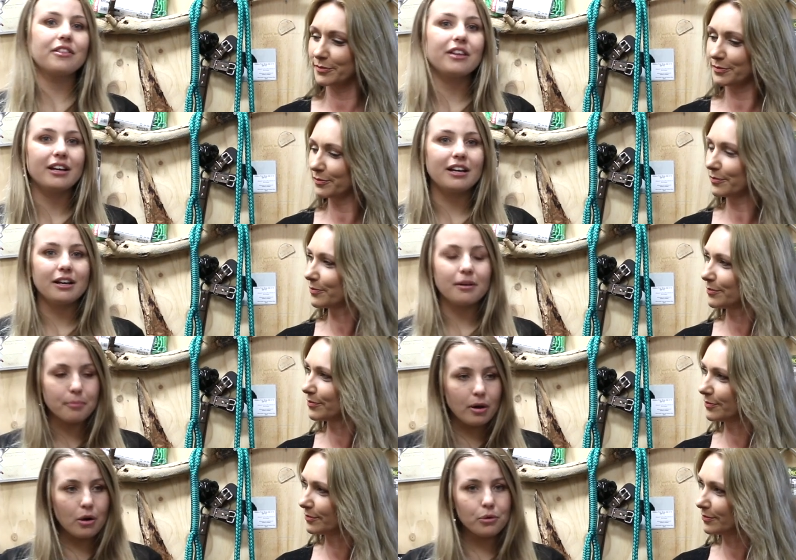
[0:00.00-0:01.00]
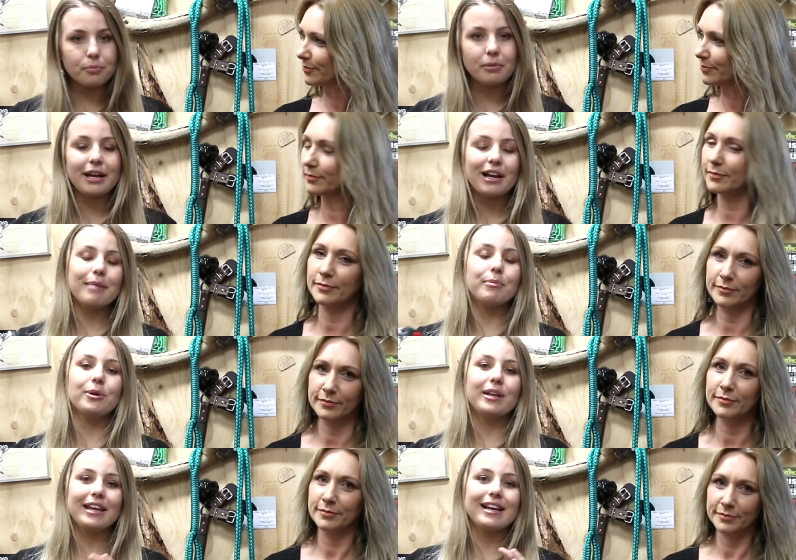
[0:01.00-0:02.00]
Speaker 1: the old black
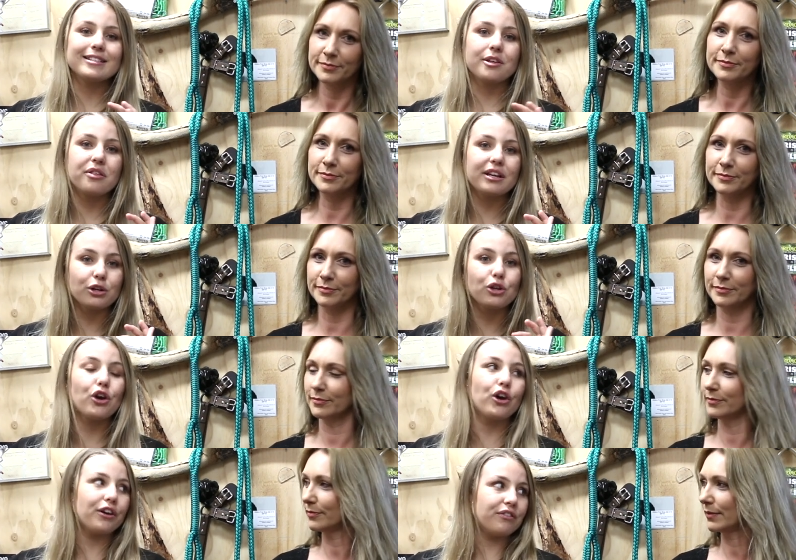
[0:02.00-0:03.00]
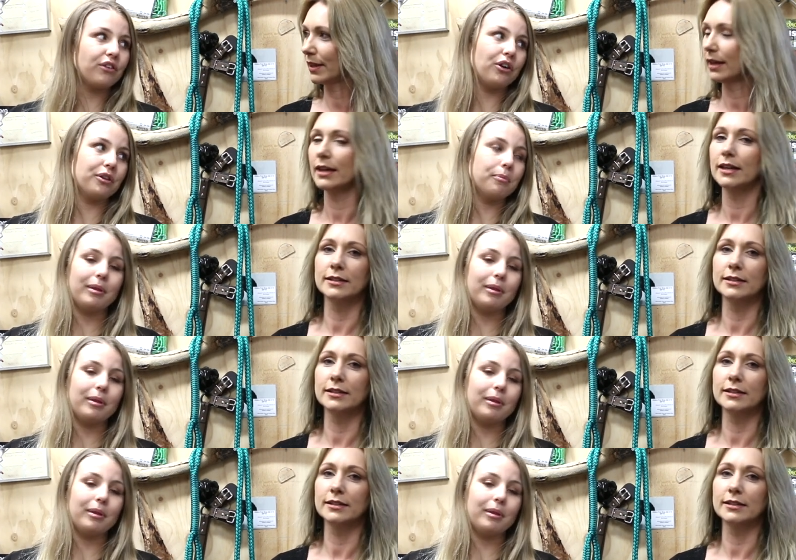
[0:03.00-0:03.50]
Ibuki has a thicker kerf on the